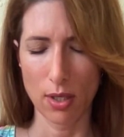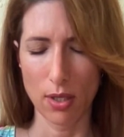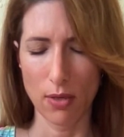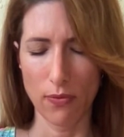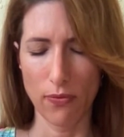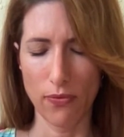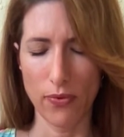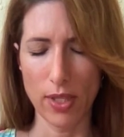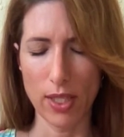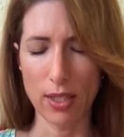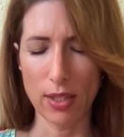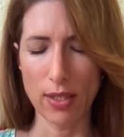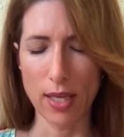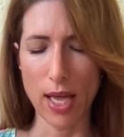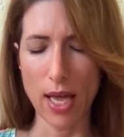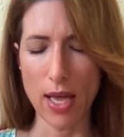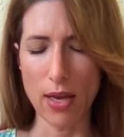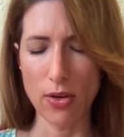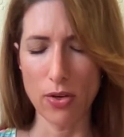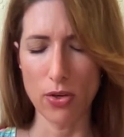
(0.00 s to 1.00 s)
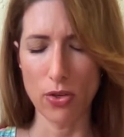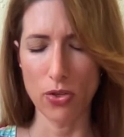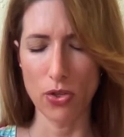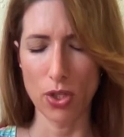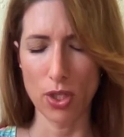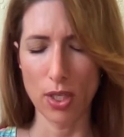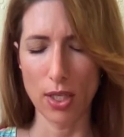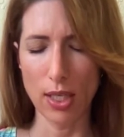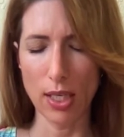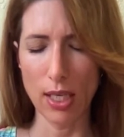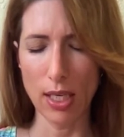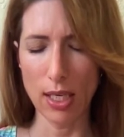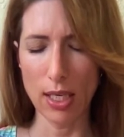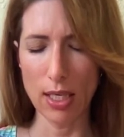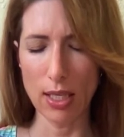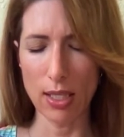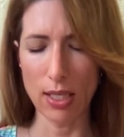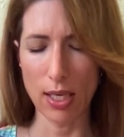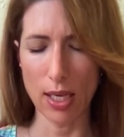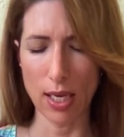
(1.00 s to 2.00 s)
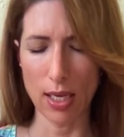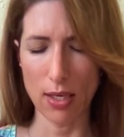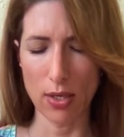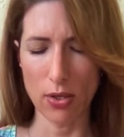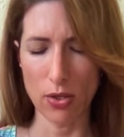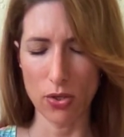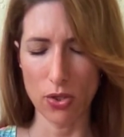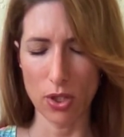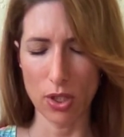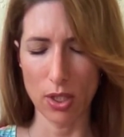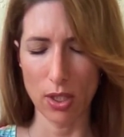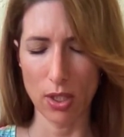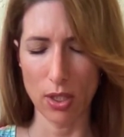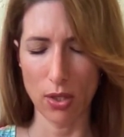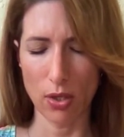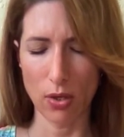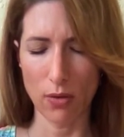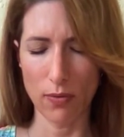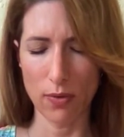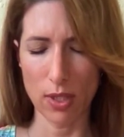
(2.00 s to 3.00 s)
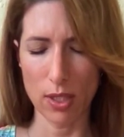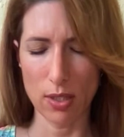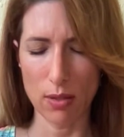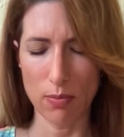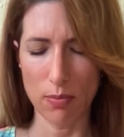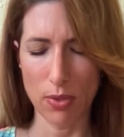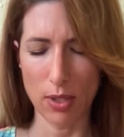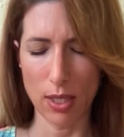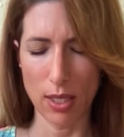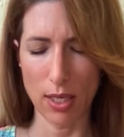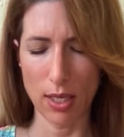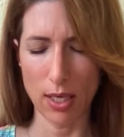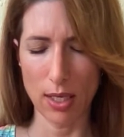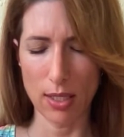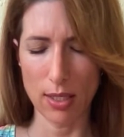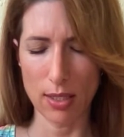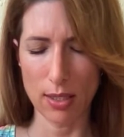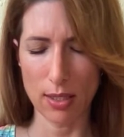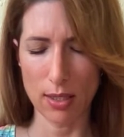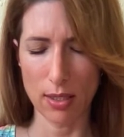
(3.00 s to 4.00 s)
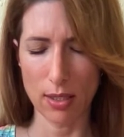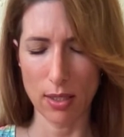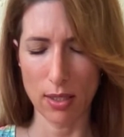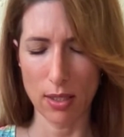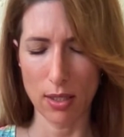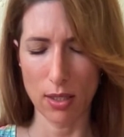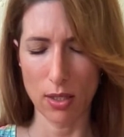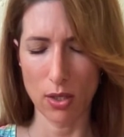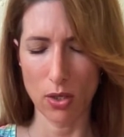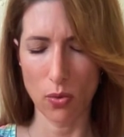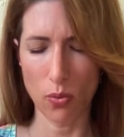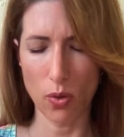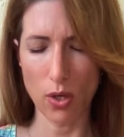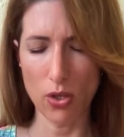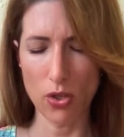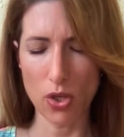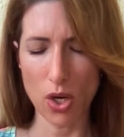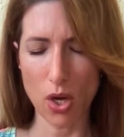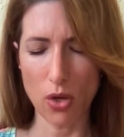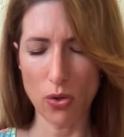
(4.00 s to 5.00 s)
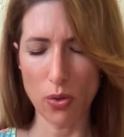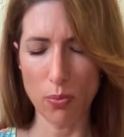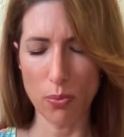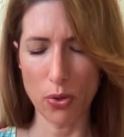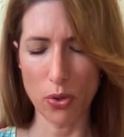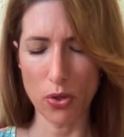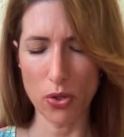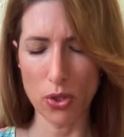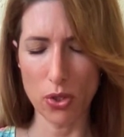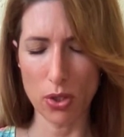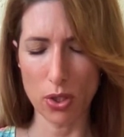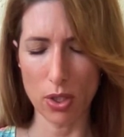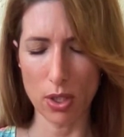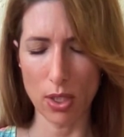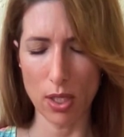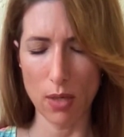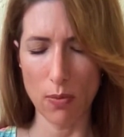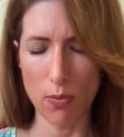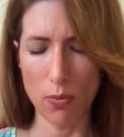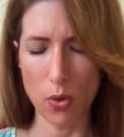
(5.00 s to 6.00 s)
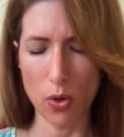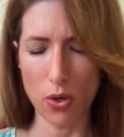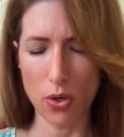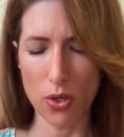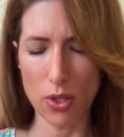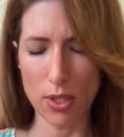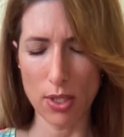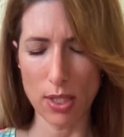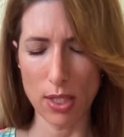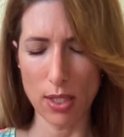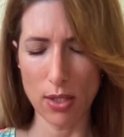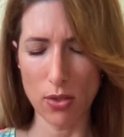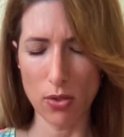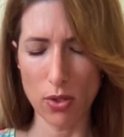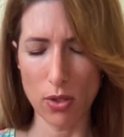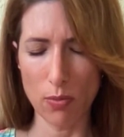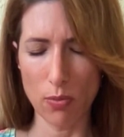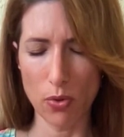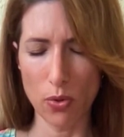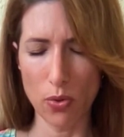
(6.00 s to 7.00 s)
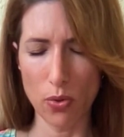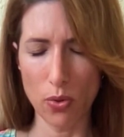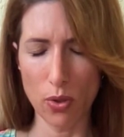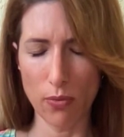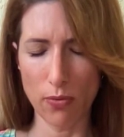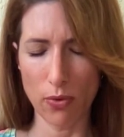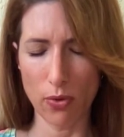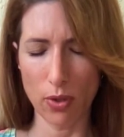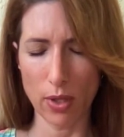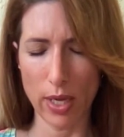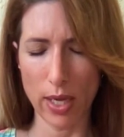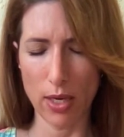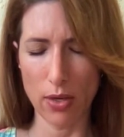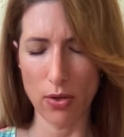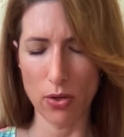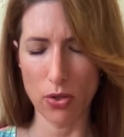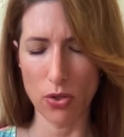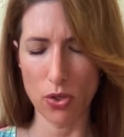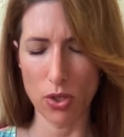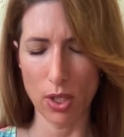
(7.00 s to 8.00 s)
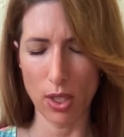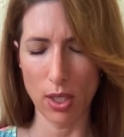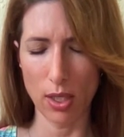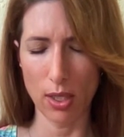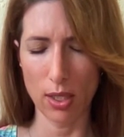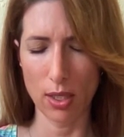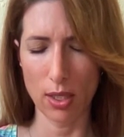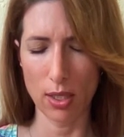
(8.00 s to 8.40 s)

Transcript: Feel the energy, the healing energy of this place. Watch how the person immersed into the beautiful energy,